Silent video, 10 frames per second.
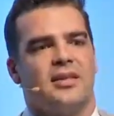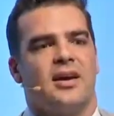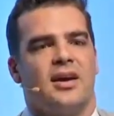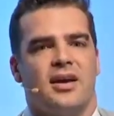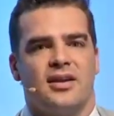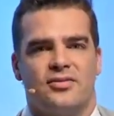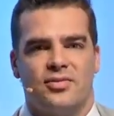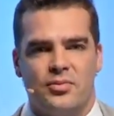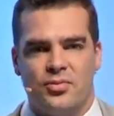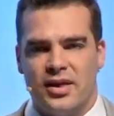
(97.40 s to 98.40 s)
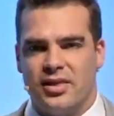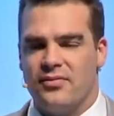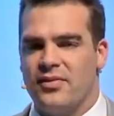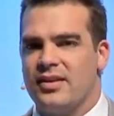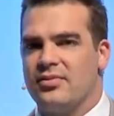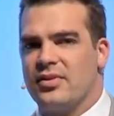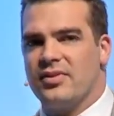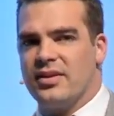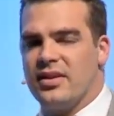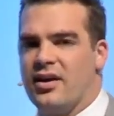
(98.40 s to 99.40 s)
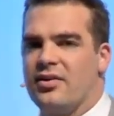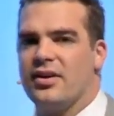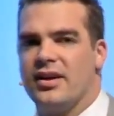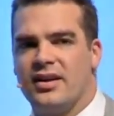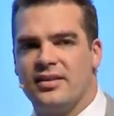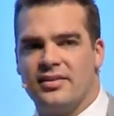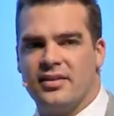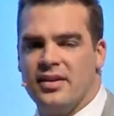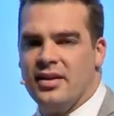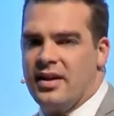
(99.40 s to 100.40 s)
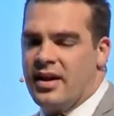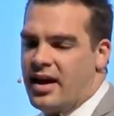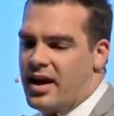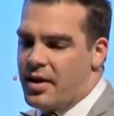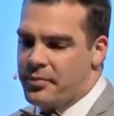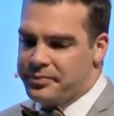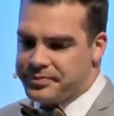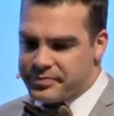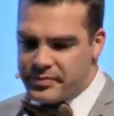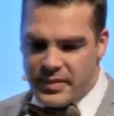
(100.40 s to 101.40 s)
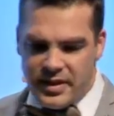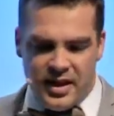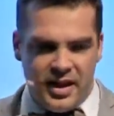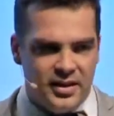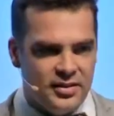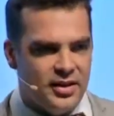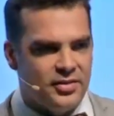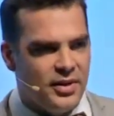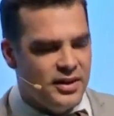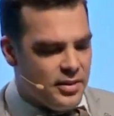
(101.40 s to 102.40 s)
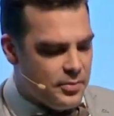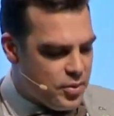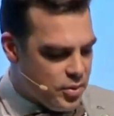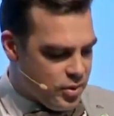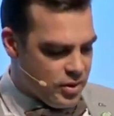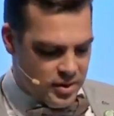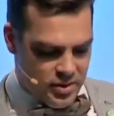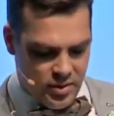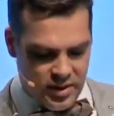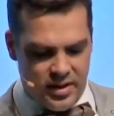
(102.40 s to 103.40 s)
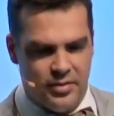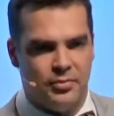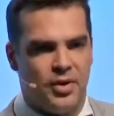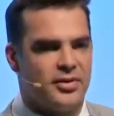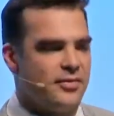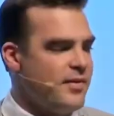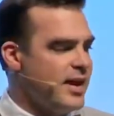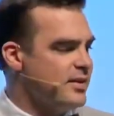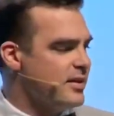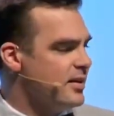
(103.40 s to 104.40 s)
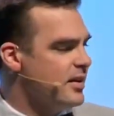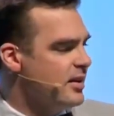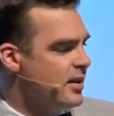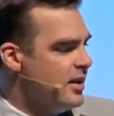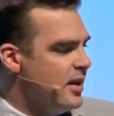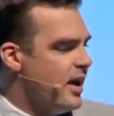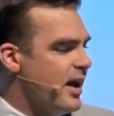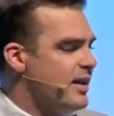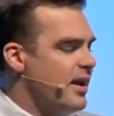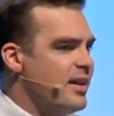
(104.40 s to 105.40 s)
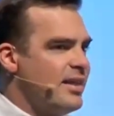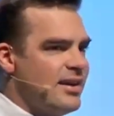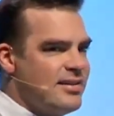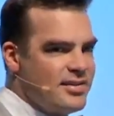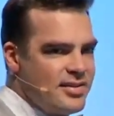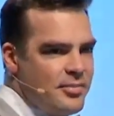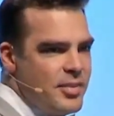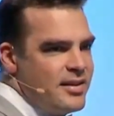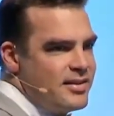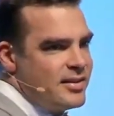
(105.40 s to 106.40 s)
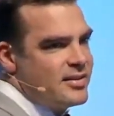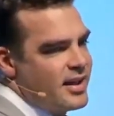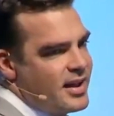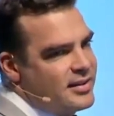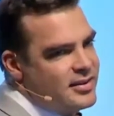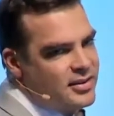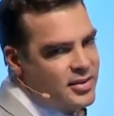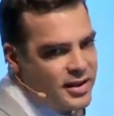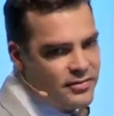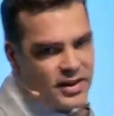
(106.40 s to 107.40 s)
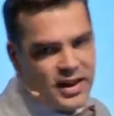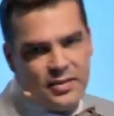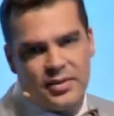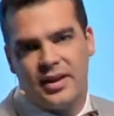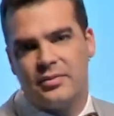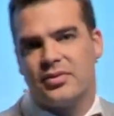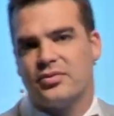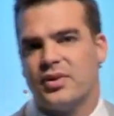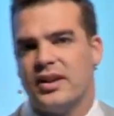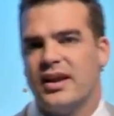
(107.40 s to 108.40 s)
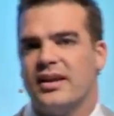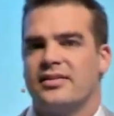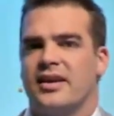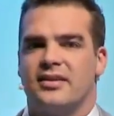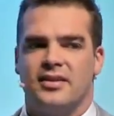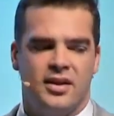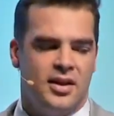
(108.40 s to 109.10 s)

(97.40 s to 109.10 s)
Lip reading: the extreme weather events. We're seeing the hurricanes. And it's really the poor who are most affected. And that's the message that Connect4Climate helps to relay, is that,